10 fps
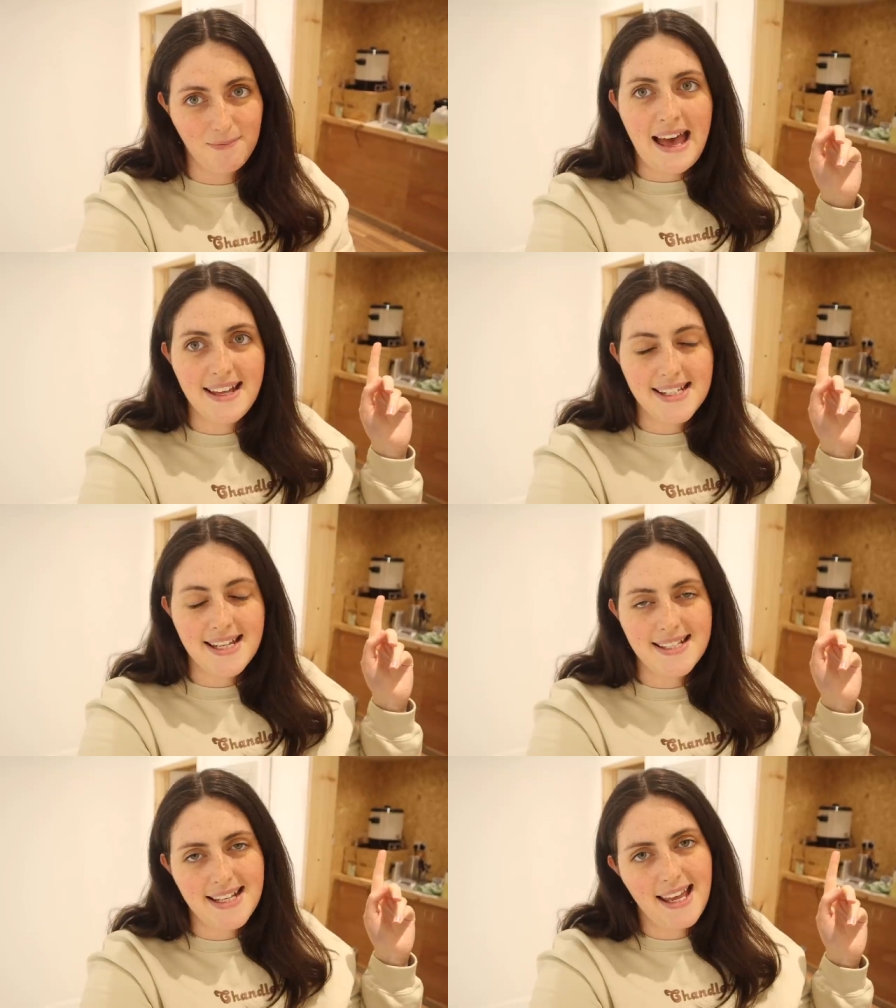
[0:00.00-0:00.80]
That
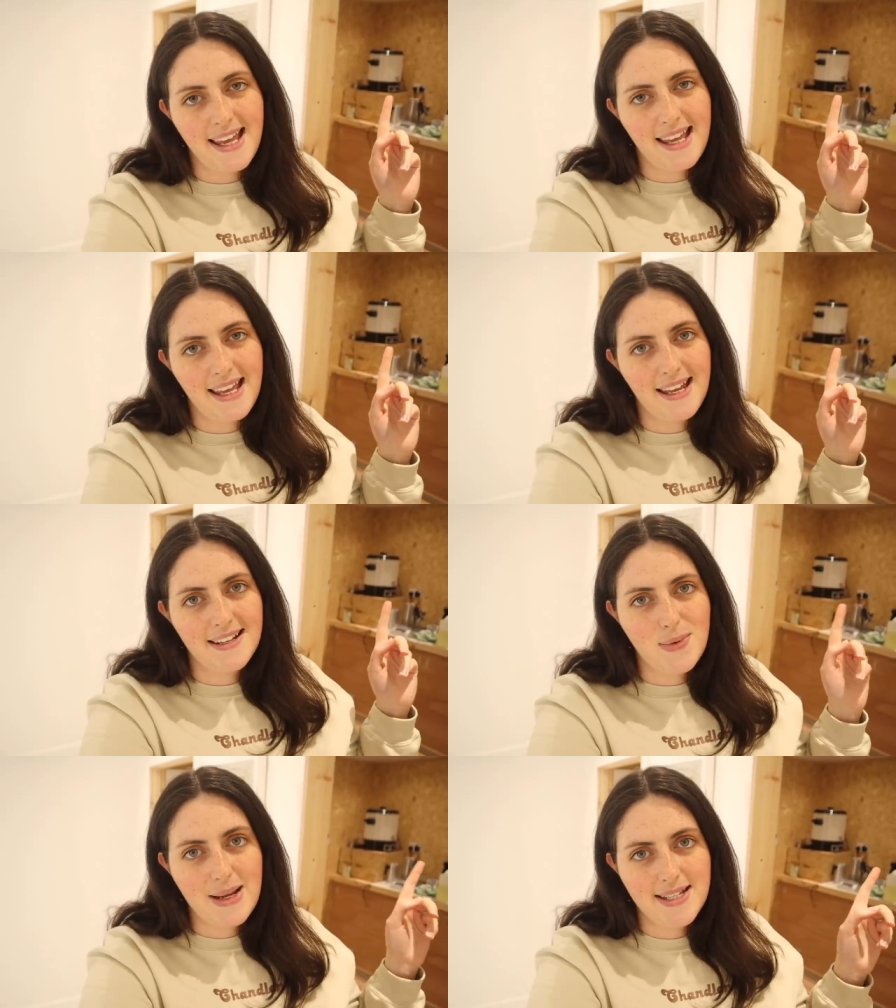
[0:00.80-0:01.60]
is a
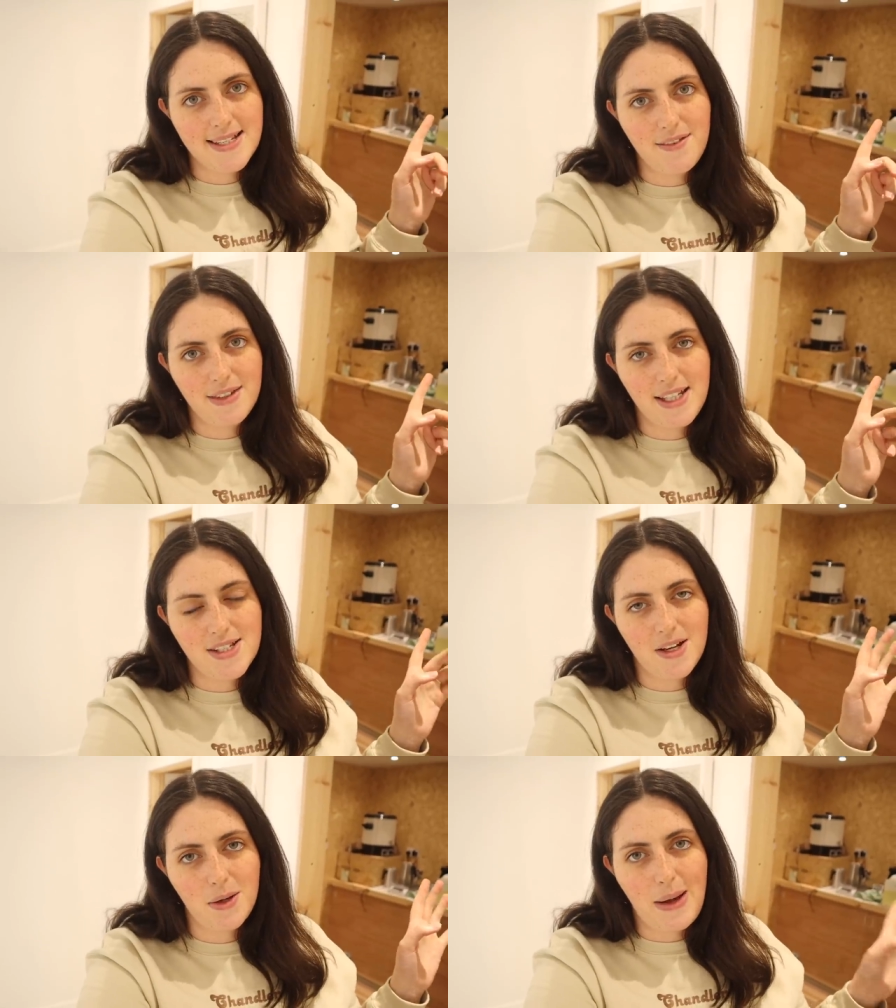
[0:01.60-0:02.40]
27
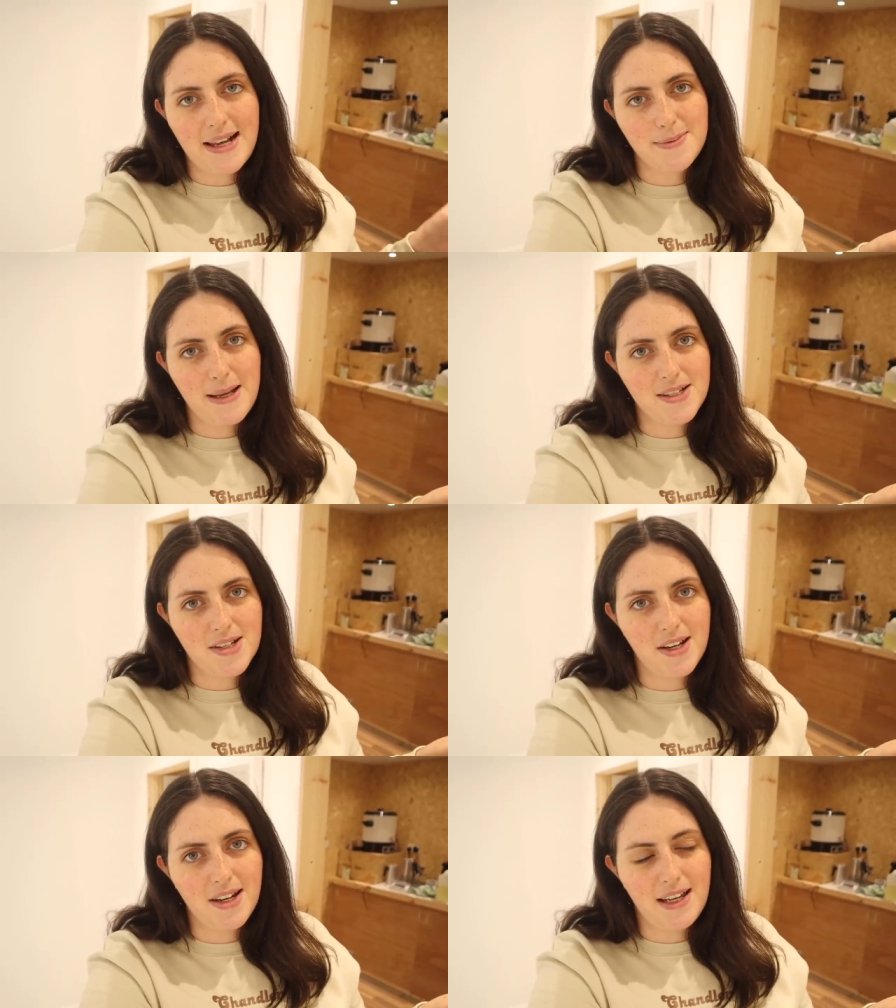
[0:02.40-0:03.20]
litre wax
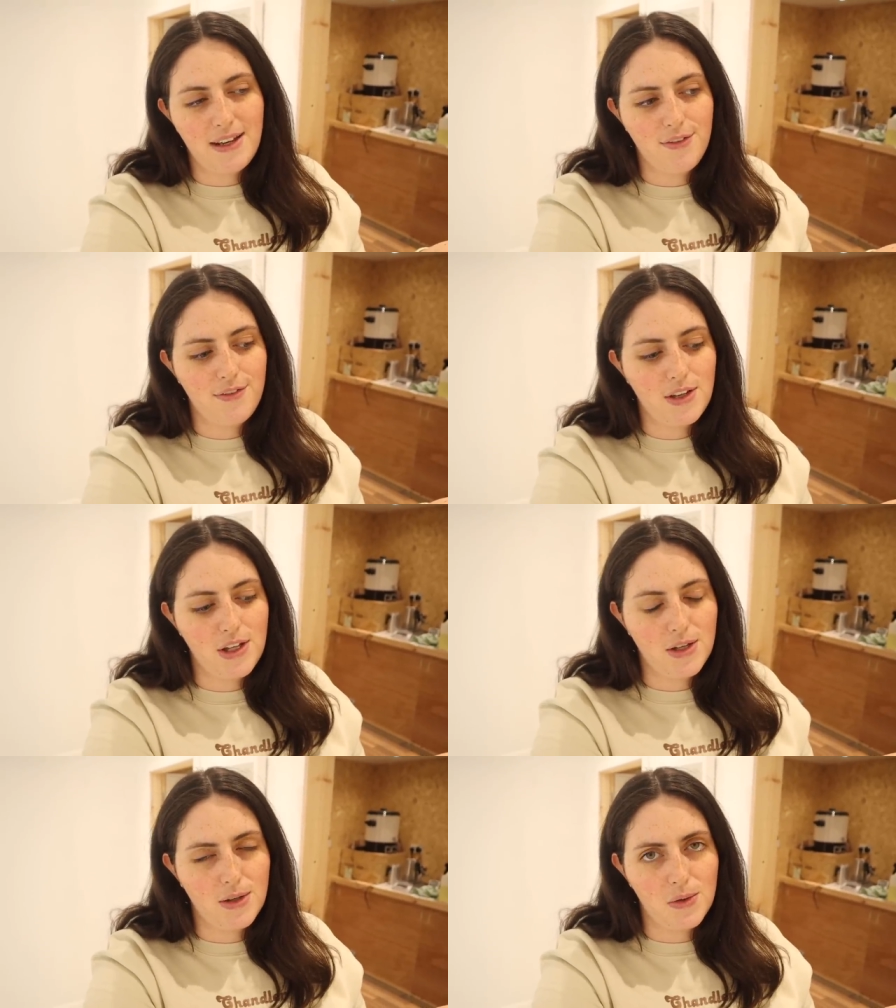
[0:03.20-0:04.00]
melter if
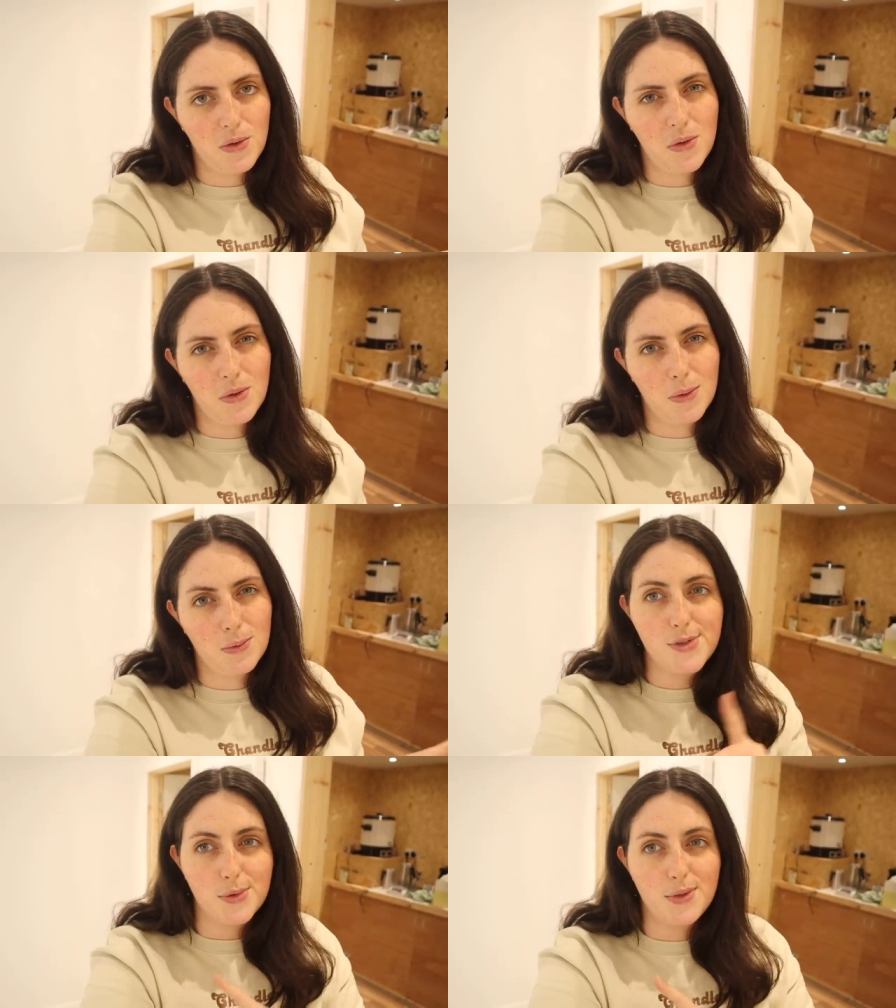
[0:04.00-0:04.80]
you
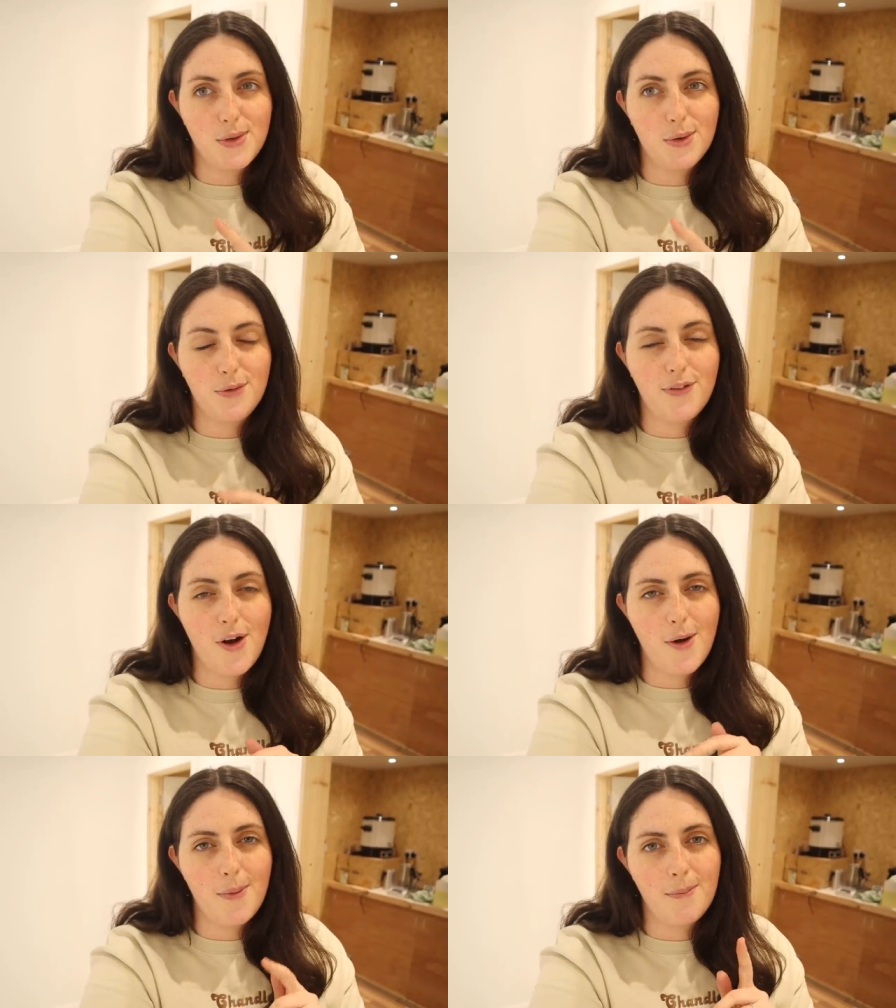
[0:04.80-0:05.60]
don't know
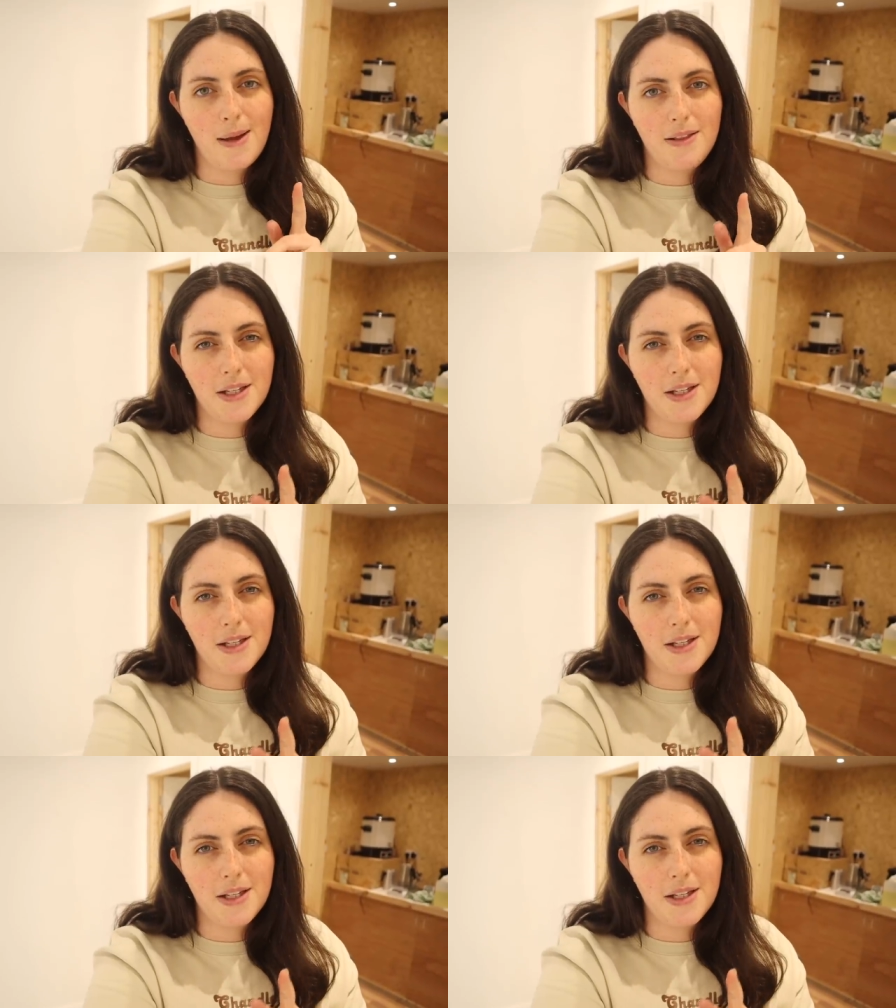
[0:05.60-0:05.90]
from